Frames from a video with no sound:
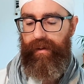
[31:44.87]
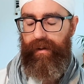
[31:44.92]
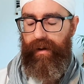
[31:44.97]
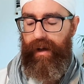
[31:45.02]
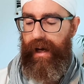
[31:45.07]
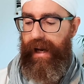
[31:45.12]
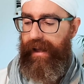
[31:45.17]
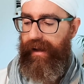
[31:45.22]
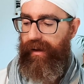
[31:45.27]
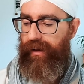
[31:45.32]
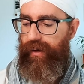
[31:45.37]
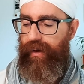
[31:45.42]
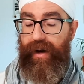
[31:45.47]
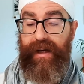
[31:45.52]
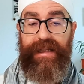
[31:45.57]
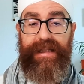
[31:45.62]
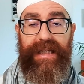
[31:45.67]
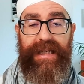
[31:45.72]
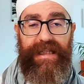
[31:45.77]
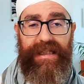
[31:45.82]
like your
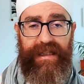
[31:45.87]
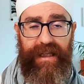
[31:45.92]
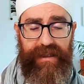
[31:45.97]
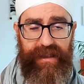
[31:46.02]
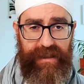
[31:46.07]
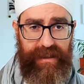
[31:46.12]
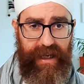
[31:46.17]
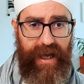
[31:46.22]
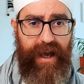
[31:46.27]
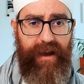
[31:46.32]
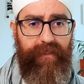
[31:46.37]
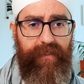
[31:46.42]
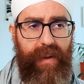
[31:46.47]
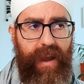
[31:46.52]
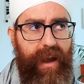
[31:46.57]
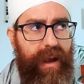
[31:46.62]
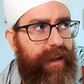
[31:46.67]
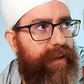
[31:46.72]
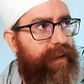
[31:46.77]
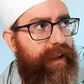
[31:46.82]
existence, yeah?
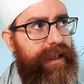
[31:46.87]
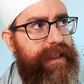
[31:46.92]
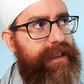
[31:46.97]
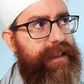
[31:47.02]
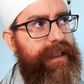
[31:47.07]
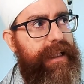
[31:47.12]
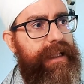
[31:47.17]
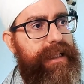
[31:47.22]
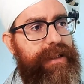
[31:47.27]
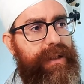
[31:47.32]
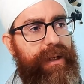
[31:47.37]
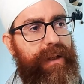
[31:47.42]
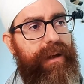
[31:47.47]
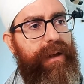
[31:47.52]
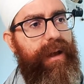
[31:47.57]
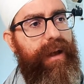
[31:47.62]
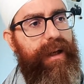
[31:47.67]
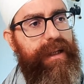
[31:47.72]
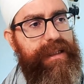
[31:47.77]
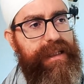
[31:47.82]
There is this
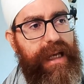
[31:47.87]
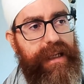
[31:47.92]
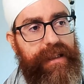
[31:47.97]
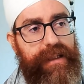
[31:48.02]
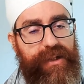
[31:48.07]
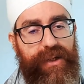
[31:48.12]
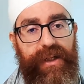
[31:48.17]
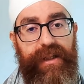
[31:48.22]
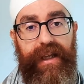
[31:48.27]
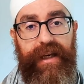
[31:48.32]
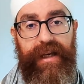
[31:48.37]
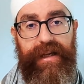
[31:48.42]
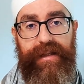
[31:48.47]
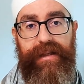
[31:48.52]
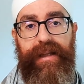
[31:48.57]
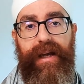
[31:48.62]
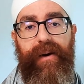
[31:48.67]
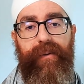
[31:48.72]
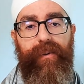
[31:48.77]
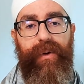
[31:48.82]
Sat Chit
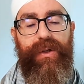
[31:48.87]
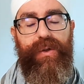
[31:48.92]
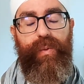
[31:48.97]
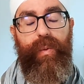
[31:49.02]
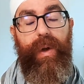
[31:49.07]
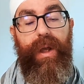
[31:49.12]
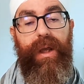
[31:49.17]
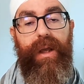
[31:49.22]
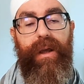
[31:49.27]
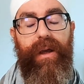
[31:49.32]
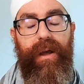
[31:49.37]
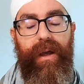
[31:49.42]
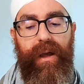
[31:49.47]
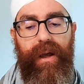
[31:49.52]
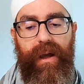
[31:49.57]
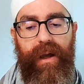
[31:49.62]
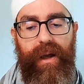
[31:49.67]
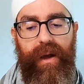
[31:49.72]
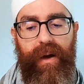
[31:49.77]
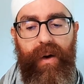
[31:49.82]
Ananda, which we
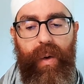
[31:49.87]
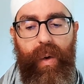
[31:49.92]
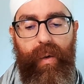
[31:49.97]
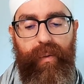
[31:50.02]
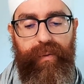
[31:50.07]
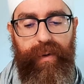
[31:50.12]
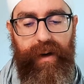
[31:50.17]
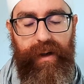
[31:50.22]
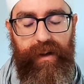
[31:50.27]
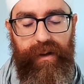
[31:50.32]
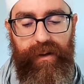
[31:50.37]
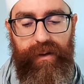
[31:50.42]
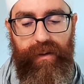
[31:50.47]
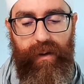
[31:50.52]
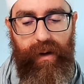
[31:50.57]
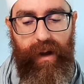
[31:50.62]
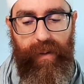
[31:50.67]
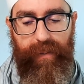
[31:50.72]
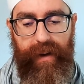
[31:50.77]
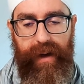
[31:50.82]
often
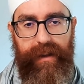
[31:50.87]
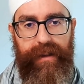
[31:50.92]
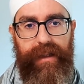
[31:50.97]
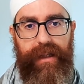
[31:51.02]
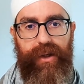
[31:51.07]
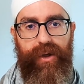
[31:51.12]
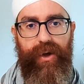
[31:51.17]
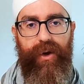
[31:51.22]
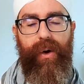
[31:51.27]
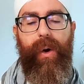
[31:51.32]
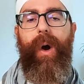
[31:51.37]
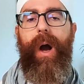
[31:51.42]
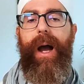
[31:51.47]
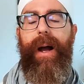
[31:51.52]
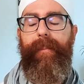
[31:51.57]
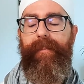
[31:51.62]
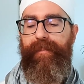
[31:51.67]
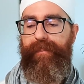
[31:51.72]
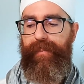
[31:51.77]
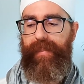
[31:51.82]
talk about in
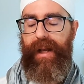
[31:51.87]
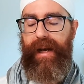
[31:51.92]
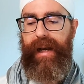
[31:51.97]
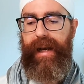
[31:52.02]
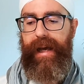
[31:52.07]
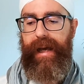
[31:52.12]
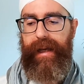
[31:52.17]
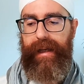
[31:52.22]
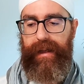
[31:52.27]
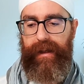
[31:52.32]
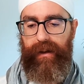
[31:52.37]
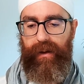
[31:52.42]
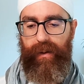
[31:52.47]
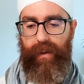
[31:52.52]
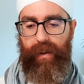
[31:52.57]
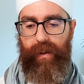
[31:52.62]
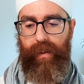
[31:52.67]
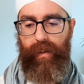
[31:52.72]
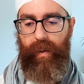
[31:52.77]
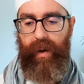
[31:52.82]
yoga, like
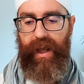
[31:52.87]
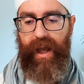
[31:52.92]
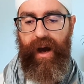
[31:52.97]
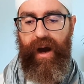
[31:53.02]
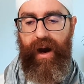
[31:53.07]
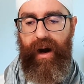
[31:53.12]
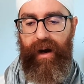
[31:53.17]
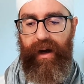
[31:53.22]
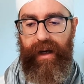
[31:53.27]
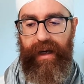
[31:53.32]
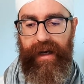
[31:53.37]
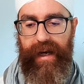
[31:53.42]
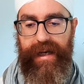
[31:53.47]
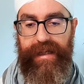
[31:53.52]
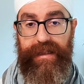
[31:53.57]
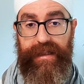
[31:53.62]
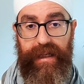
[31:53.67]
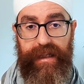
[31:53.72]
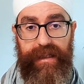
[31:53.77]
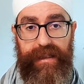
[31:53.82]
who we are in
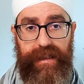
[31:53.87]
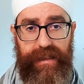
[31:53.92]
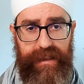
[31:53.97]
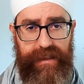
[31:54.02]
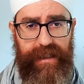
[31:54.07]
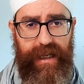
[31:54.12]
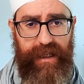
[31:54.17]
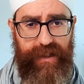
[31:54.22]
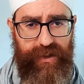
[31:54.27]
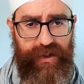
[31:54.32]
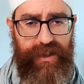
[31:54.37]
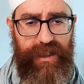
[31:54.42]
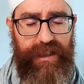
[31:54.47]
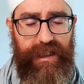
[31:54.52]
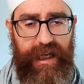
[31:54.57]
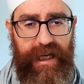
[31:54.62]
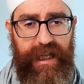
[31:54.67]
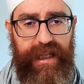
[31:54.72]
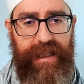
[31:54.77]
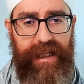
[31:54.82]
essence is Sat Chit
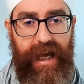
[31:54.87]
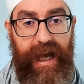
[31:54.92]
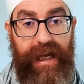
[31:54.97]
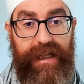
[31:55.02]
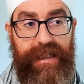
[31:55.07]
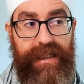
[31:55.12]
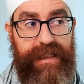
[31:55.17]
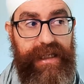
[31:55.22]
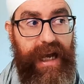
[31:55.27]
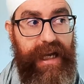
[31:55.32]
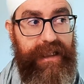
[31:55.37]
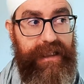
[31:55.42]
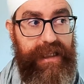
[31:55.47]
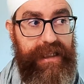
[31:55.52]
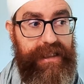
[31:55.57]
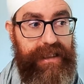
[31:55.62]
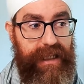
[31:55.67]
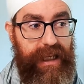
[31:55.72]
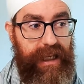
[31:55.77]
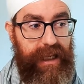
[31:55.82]
Ananda. And Sat
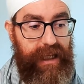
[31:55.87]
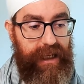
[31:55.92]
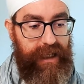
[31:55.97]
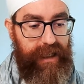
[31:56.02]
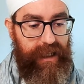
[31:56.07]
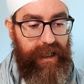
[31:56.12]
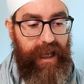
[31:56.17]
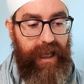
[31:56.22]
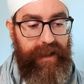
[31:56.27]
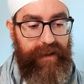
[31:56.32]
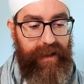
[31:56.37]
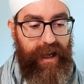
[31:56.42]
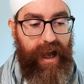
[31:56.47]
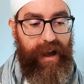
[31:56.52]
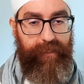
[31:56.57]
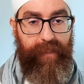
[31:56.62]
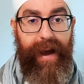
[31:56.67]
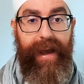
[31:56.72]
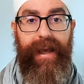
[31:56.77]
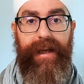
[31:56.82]
is
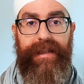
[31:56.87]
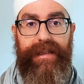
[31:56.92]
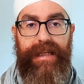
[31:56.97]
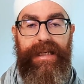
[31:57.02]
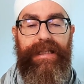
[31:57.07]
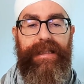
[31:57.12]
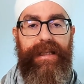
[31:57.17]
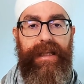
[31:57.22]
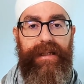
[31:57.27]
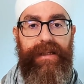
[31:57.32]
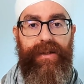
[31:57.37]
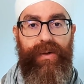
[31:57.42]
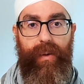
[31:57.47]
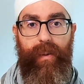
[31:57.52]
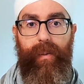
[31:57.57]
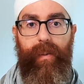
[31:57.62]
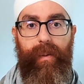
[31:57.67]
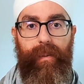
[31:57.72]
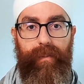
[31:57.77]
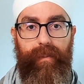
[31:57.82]
my existence,
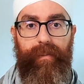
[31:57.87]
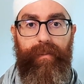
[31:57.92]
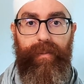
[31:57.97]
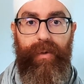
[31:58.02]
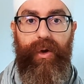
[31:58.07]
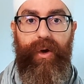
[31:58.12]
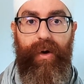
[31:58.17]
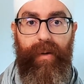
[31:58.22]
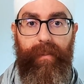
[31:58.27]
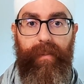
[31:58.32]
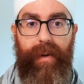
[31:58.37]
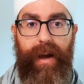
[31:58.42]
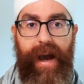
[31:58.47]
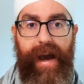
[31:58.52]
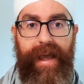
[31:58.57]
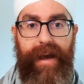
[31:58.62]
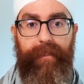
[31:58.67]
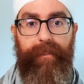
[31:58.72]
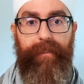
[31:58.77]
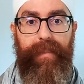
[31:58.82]
who, you know,
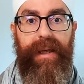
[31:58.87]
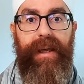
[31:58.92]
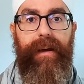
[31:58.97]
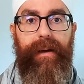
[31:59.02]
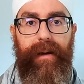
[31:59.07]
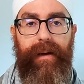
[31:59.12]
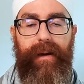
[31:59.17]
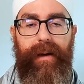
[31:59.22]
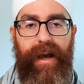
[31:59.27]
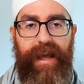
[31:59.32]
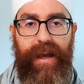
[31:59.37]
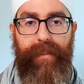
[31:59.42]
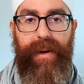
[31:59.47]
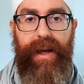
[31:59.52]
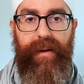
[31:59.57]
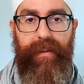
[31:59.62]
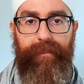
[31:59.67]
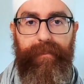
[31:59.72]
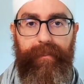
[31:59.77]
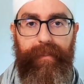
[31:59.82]
I am being, I am
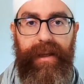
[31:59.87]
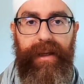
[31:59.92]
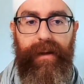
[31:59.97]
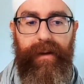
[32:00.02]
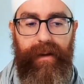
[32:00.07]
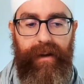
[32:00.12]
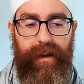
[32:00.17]
a being,